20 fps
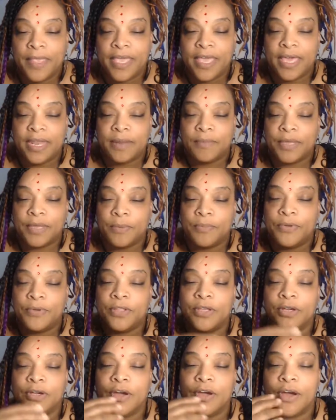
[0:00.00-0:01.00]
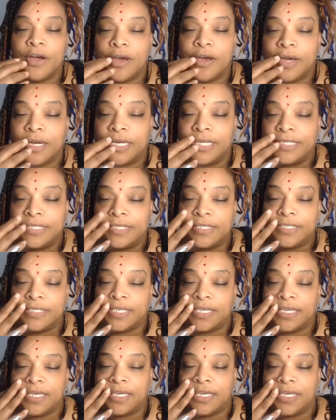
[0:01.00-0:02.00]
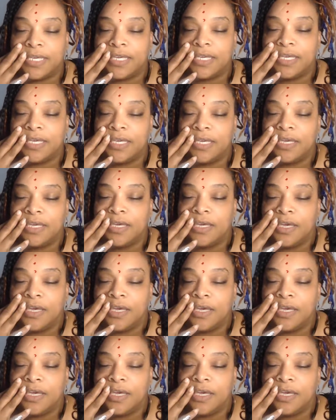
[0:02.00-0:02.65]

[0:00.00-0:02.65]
And I'm going to pull a card and see,